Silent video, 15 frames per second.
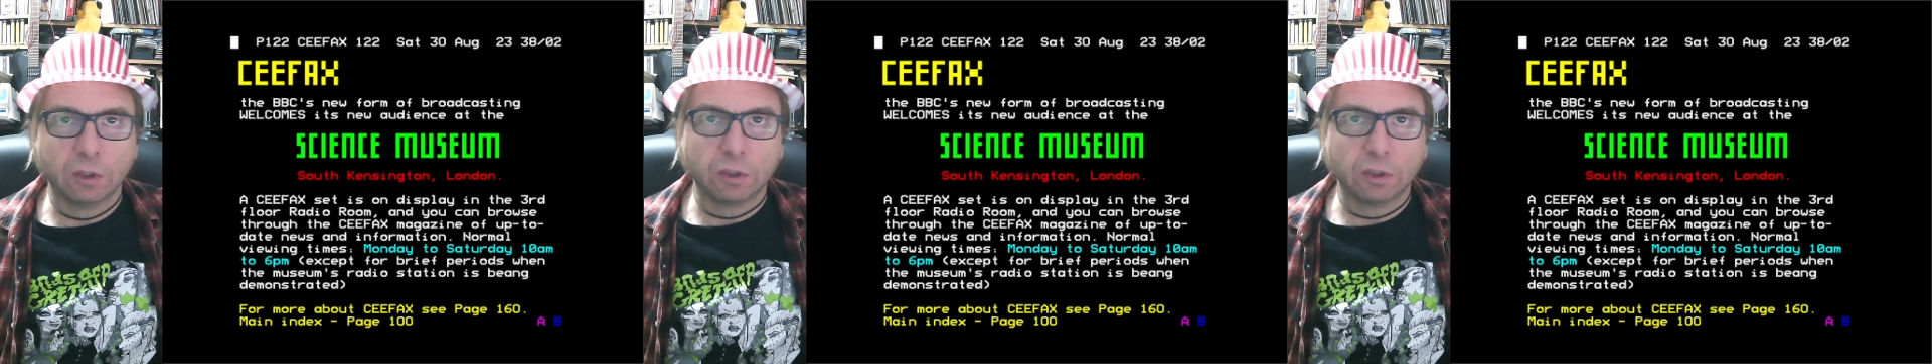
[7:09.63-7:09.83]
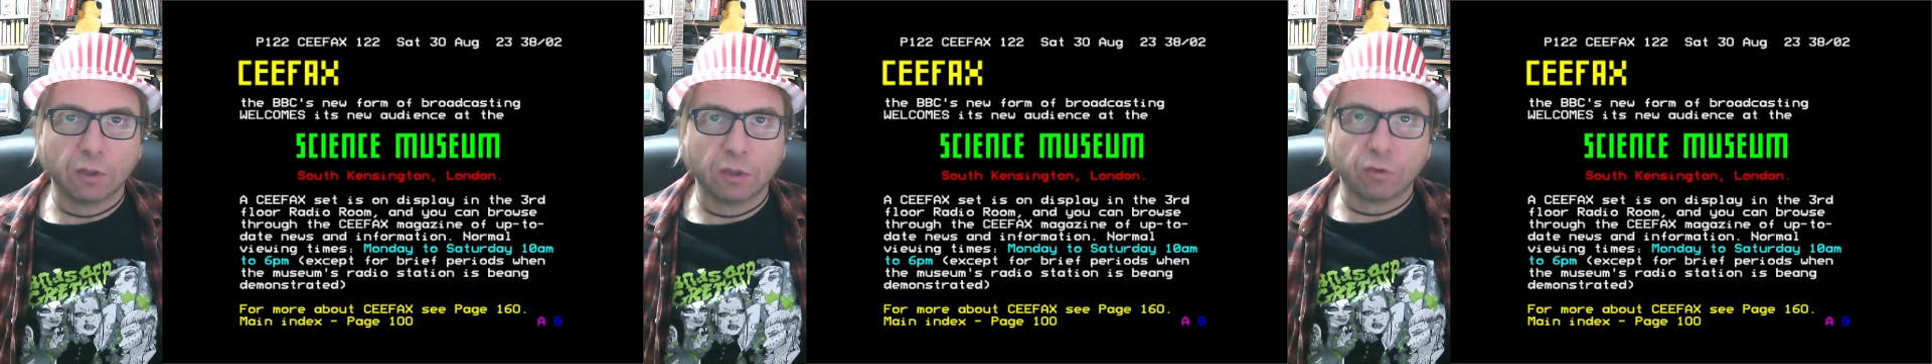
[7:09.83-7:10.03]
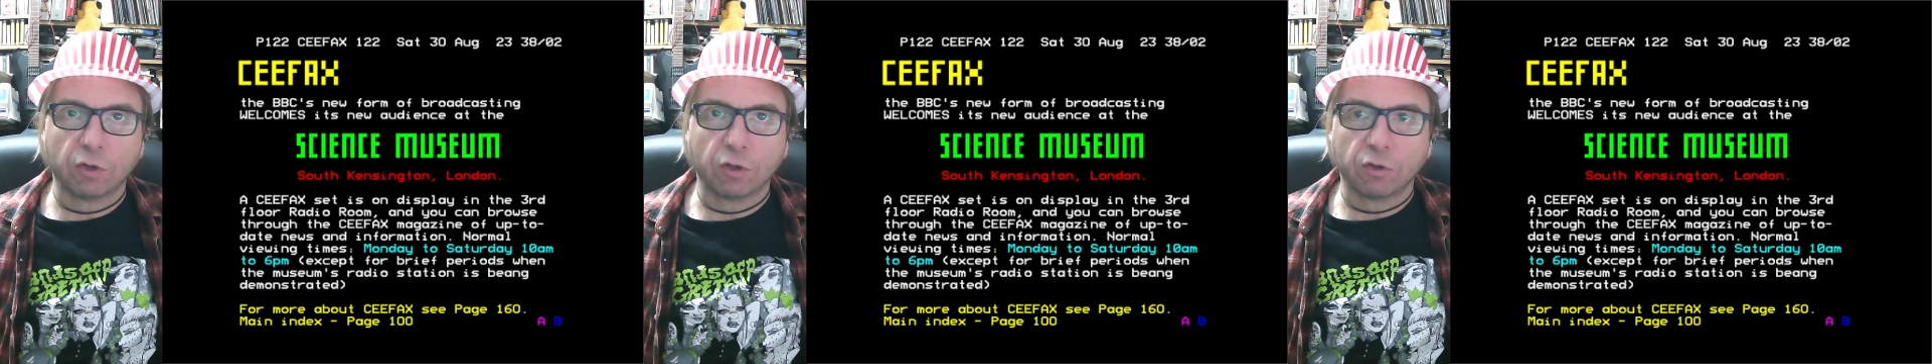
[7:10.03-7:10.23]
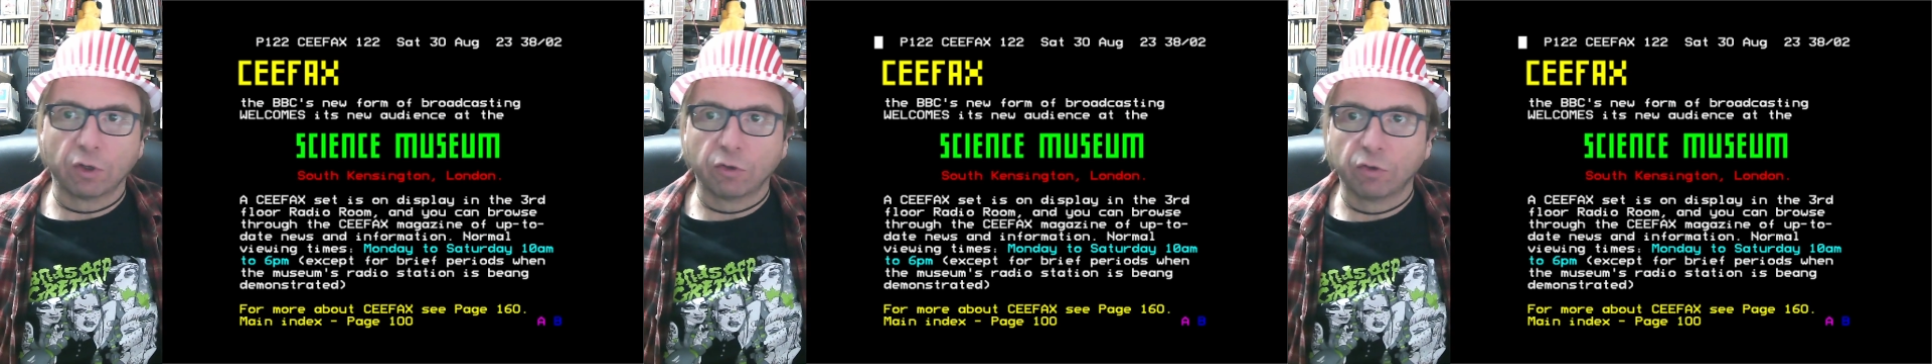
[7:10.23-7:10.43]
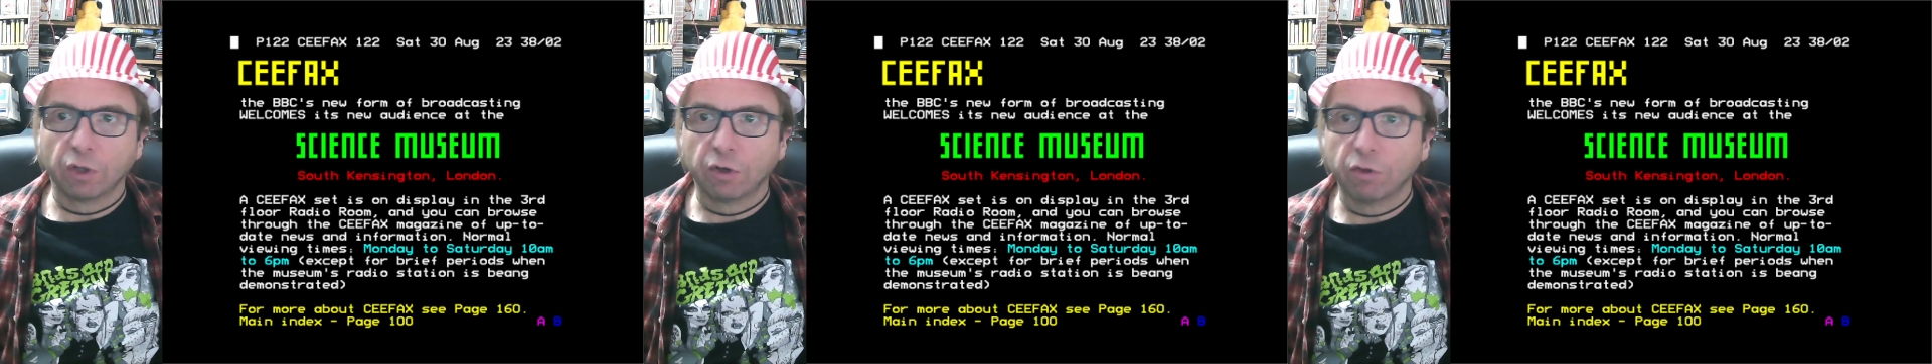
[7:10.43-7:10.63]
a teletext
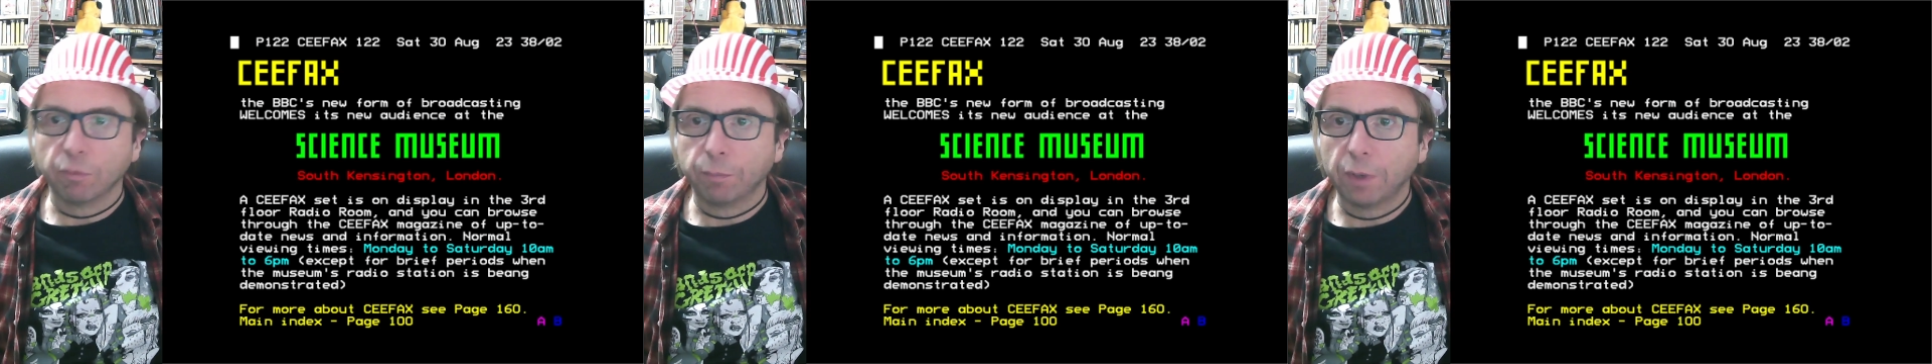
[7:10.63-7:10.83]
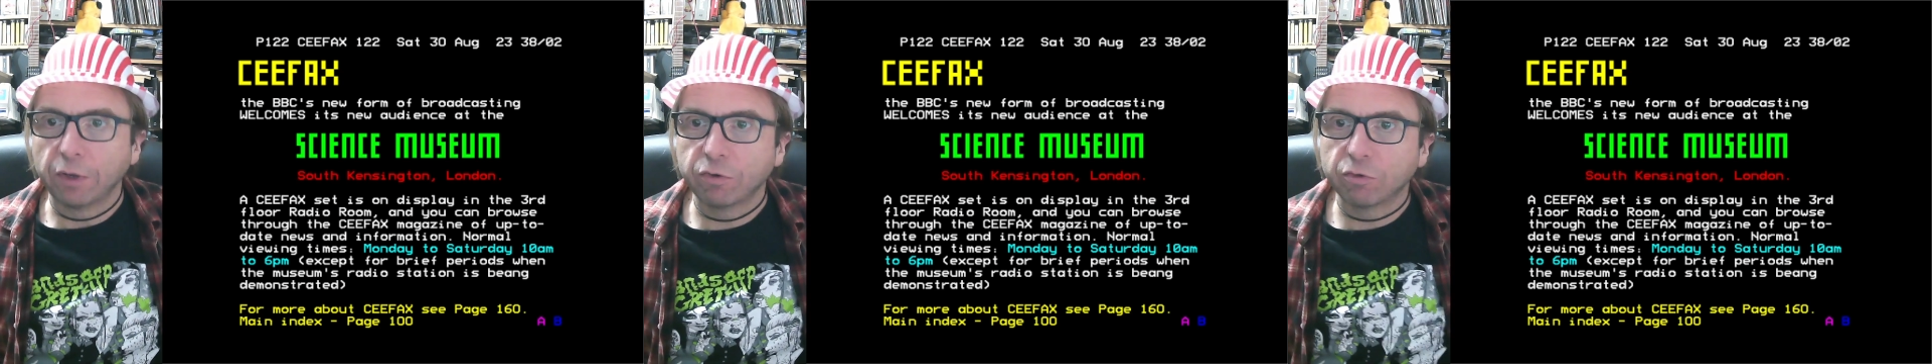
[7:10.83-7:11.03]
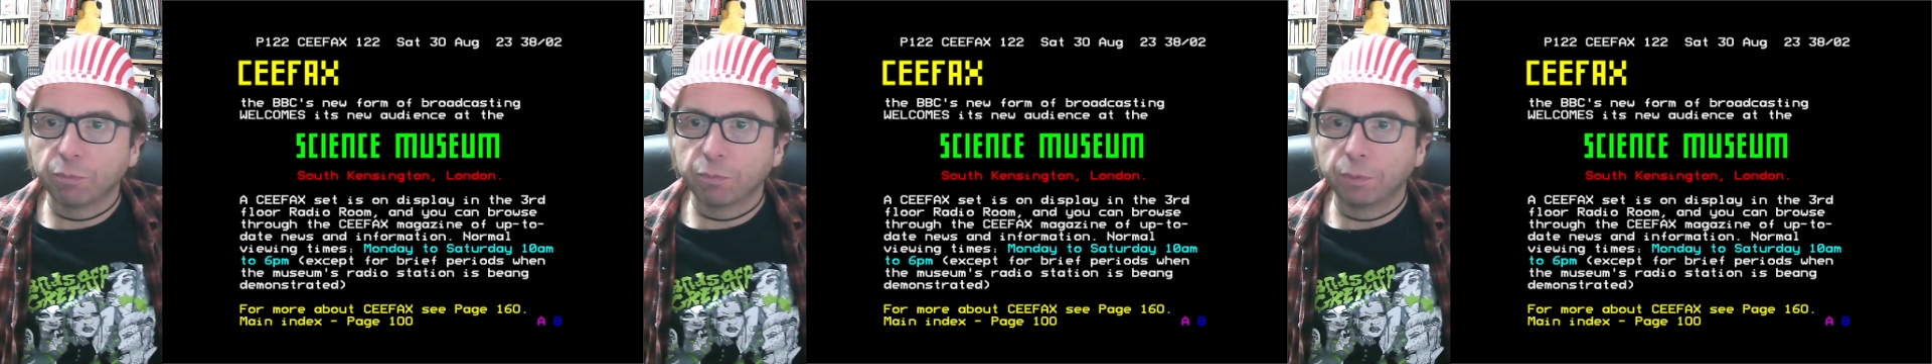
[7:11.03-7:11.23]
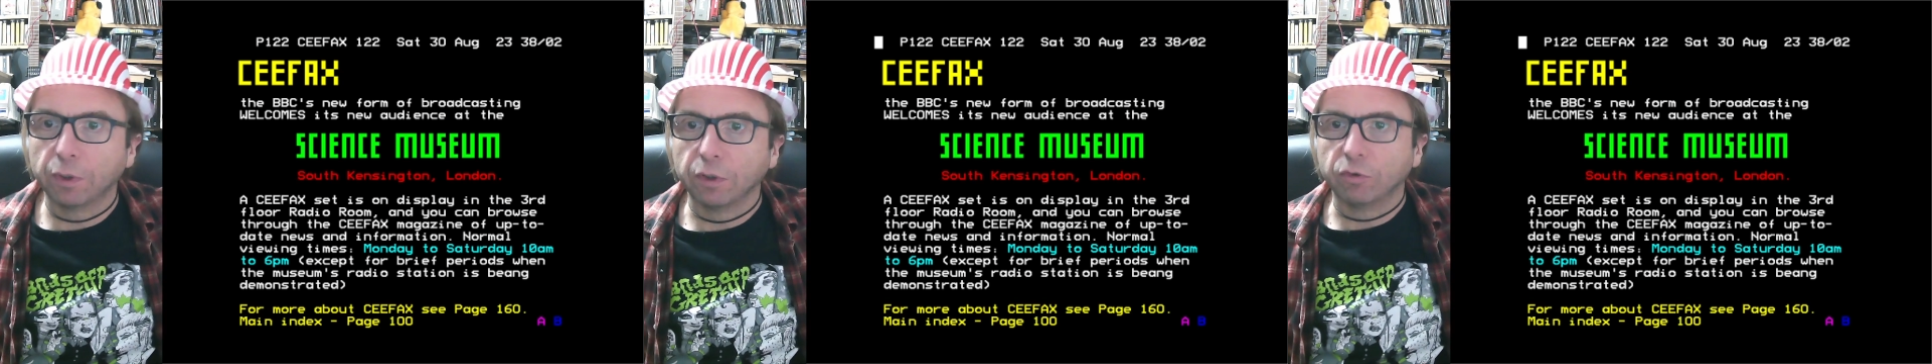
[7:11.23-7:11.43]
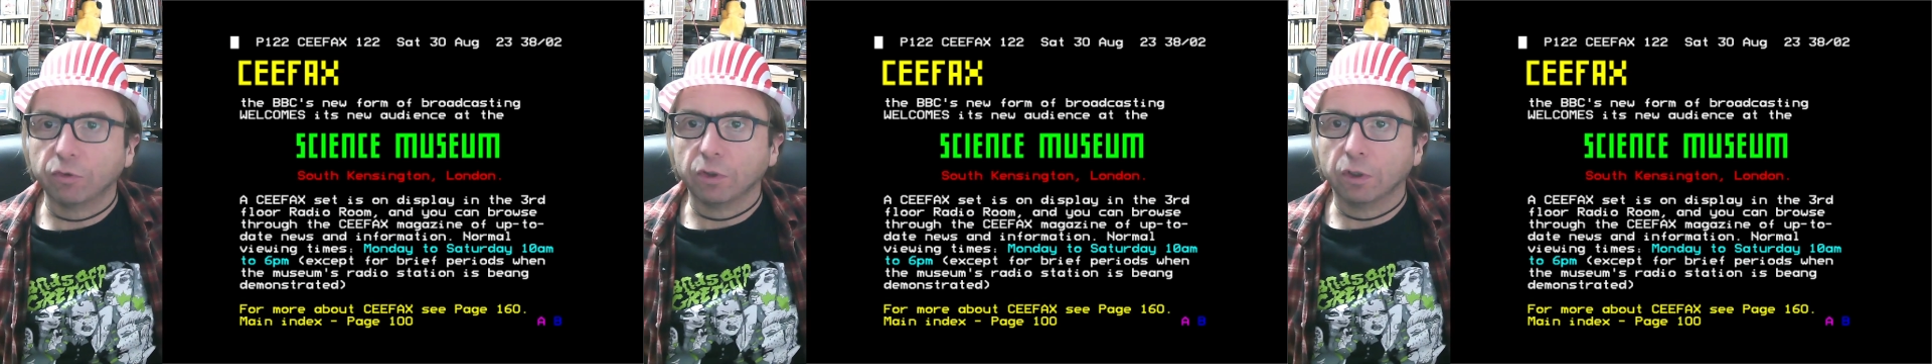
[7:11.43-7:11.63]
set, the best place
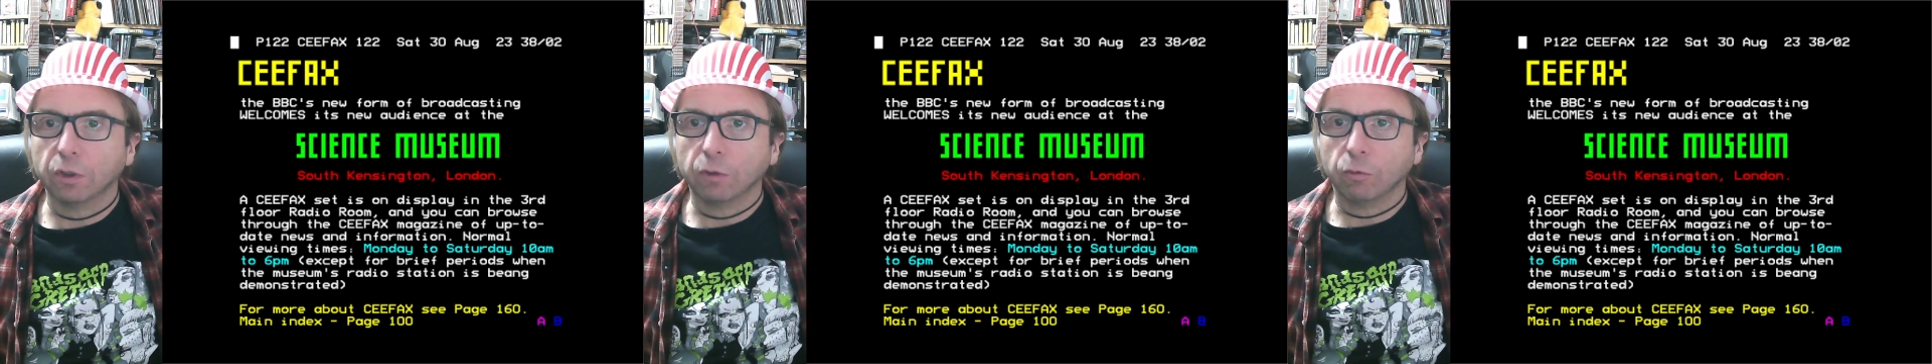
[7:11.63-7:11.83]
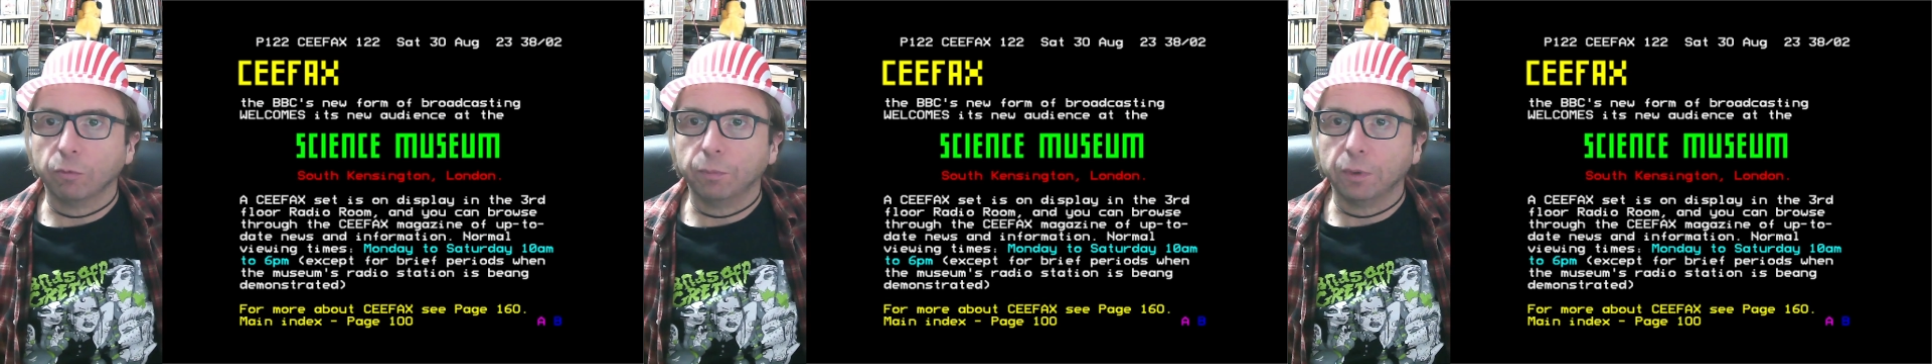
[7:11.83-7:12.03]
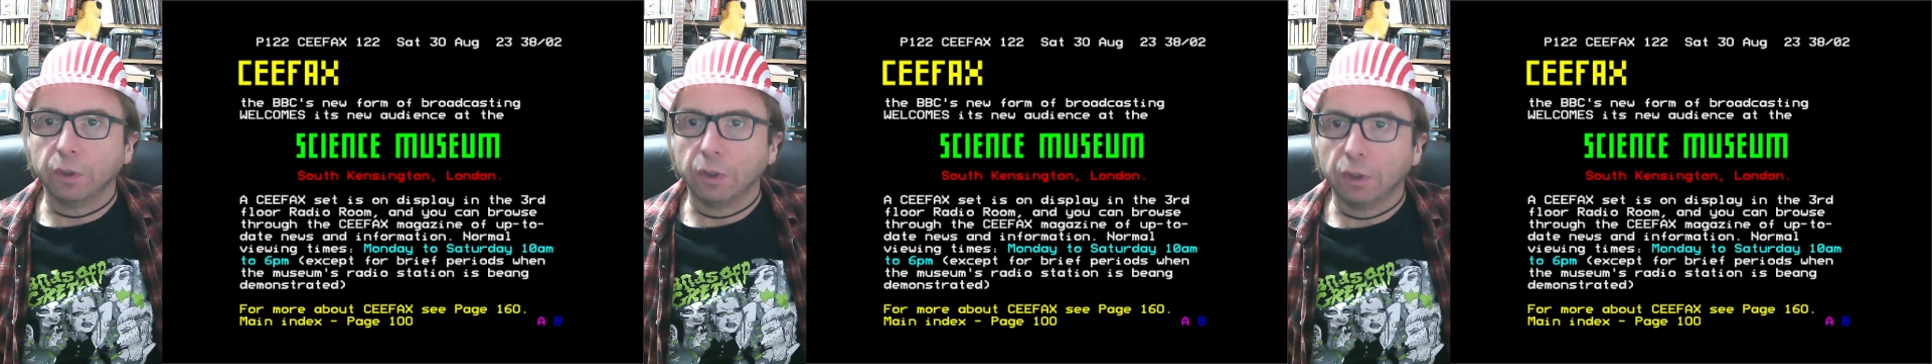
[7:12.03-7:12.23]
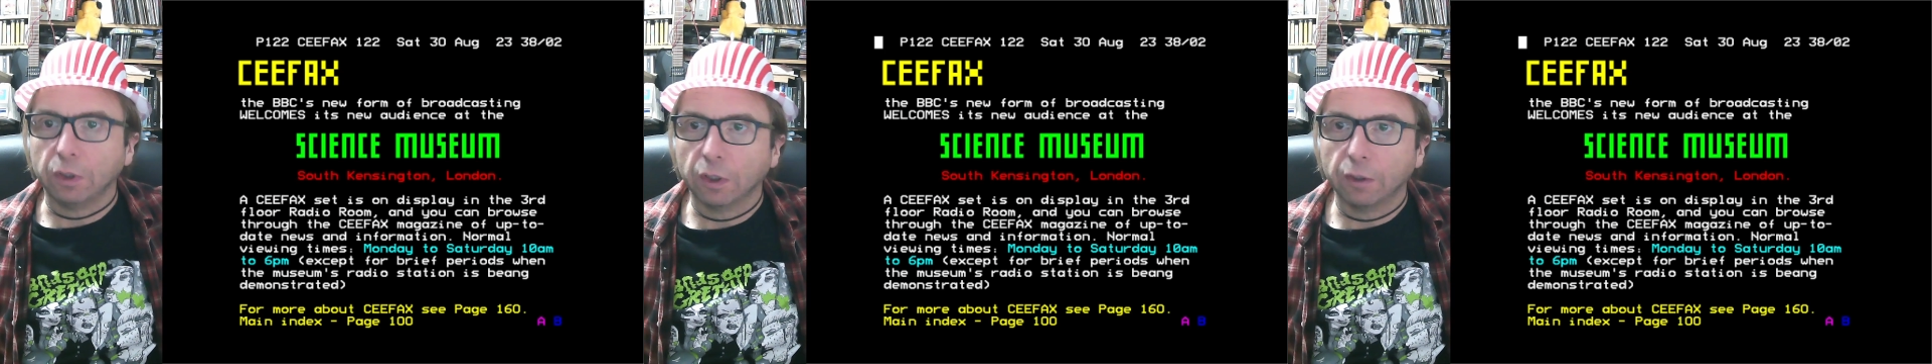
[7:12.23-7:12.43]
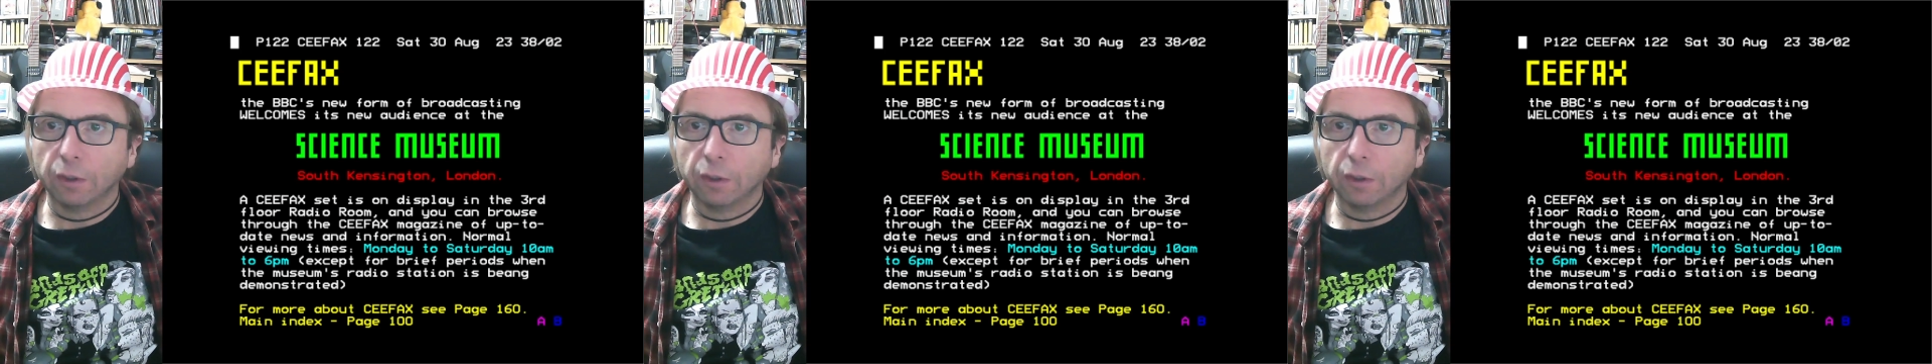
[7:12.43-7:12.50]
to go would be